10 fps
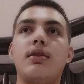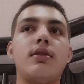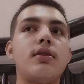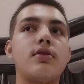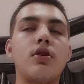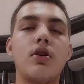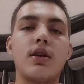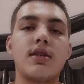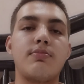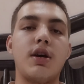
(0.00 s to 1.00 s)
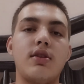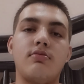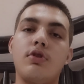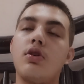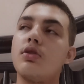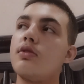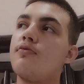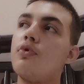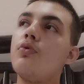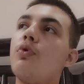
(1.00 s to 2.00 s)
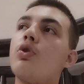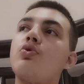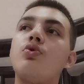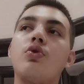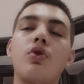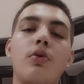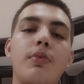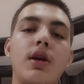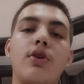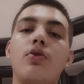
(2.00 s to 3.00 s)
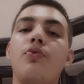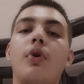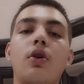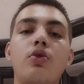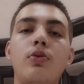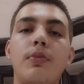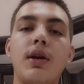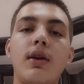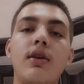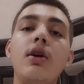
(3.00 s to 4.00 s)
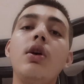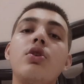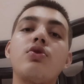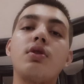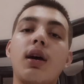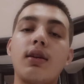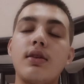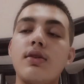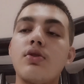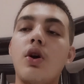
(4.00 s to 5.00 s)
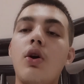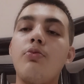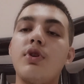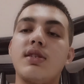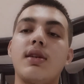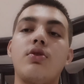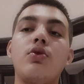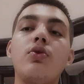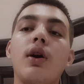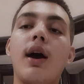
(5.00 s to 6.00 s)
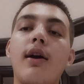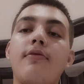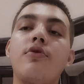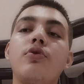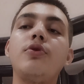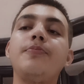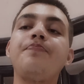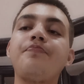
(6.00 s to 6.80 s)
It is not expense, because if you want to grow big, you want to build, so that is obvious that you have to